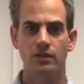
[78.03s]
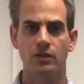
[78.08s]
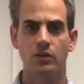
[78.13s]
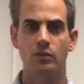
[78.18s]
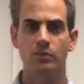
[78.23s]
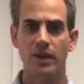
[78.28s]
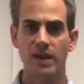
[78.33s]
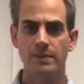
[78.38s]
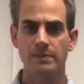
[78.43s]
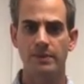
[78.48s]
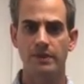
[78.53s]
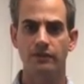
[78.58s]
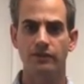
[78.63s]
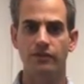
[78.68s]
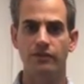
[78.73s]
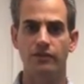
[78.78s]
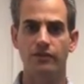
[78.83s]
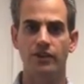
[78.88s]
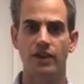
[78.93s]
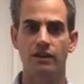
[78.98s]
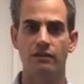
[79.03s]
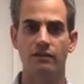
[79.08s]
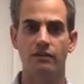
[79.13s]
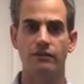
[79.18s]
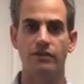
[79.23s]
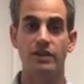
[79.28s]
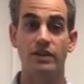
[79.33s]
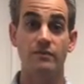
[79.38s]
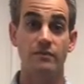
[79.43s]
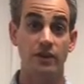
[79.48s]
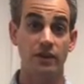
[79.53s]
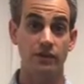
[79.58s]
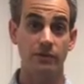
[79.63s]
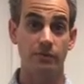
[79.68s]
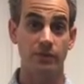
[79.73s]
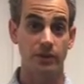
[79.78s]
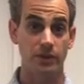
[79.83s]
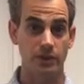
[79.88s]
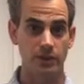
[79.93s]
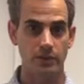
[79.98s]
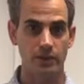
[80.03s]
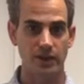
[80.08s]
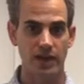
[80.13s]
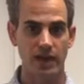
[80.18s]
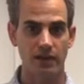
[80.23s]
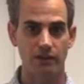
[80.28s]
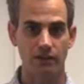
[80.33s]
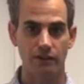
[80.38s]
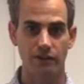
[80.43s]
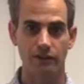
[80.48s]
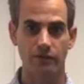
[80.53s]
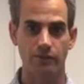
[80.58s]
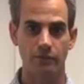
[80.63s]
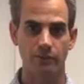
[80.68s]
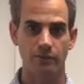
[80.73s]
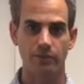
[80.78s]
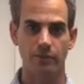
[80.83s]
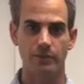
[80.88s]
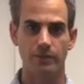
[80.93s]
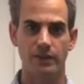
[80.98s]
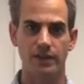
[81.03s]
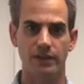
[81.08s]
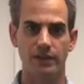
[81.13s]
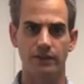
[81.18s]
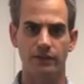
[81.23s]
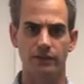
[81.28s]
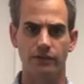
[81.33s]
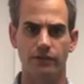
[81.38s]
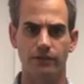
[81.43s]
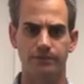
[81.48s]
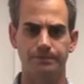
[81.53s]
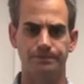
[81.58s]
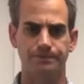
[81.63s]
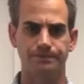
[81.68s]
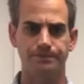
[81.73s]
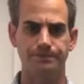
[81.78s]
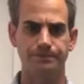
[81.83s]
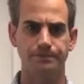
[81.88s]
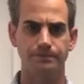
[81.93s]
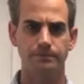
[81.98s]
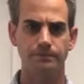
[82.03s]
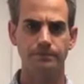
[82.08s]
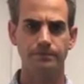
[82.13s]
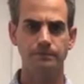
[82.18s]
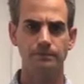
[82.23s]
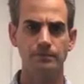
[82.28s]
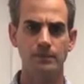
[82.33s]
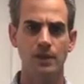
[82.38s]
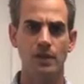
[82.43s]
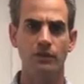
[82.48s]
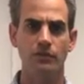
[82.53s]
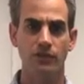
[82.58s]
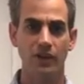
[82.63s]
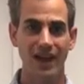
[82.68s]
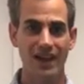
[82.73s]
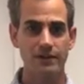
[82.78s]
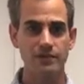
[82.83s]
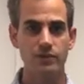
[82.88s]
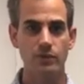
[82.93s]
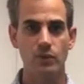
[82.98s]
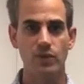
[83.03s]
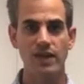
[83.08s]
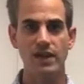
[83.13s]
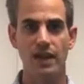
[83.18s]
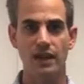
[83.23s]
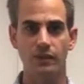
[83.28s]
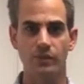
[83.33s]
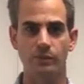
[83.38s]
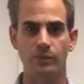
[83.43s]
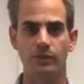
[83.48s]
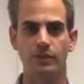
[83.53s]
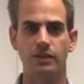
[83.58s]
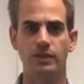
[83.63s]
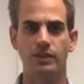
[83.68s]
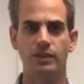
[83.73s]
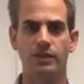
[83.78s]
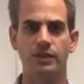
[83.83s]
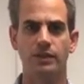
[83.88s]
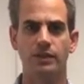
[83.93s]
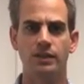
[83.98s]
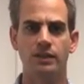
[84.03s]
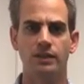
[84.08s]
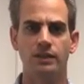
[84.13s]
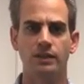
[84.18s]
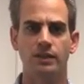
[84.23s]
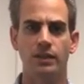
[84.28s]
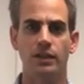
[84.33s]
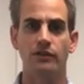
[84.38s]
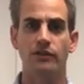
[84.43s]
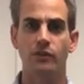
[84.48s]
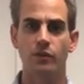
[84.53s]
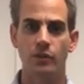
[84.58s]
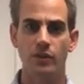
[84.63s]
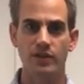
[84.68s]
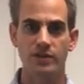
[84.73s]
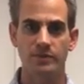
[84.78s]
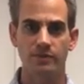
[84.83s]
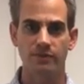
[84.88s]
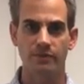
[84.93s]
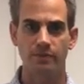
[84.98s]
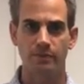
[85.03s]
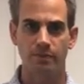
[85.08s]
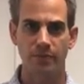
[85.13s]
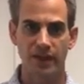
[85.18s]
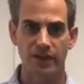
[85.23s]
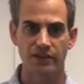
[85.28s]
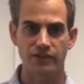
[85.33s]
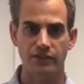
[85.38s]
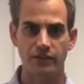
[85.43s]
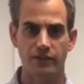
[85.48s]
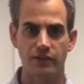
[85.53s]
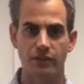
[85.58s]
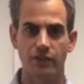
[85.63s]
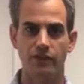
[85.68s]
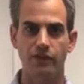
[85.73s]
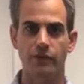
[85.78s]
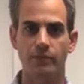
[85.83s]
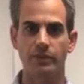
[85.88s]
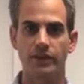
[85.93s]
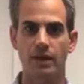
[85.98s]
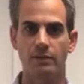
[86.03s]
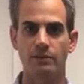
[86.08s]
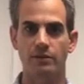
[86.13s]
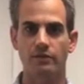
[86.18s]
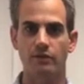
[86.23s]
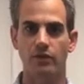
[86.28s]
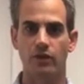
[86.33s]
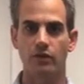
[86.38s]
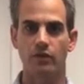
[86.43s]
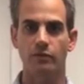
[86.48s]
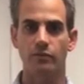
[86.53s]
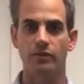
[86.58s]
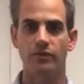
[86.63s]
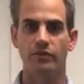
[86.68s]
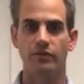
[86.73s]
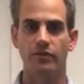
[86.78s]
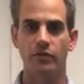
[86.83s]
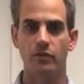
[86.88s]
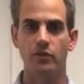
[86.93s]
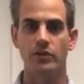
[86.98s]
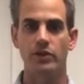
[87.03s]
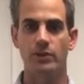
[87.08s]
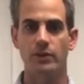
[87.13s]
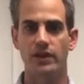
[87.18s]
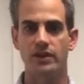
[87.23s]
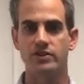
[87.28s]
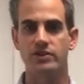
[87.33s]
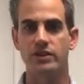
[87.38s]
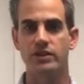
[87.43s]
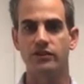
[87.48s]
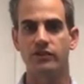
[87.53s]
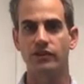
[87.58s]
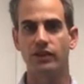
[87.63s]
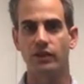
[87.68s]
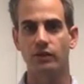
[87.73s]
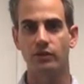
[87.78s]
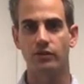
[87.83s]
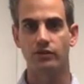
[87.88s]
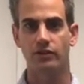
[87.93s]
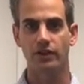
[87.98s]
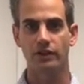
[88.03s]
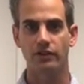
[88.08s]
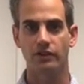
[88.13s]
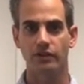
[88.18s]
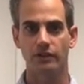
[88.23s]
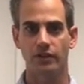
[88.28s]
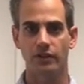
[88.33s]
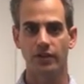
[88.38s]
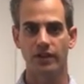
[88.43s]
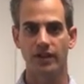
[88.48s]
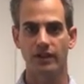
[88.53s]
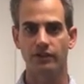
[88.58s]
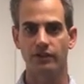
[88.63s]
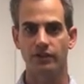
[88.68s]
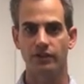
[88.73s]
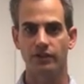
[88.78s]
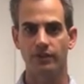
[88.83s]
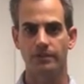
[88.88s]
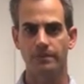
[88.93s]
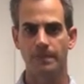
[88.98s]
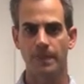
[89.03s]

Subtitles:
Or maybe it's a share of an investment that you inherited from somebody else. So how do we help? It's always best for us to become involved before you actually sell or transfer the asset.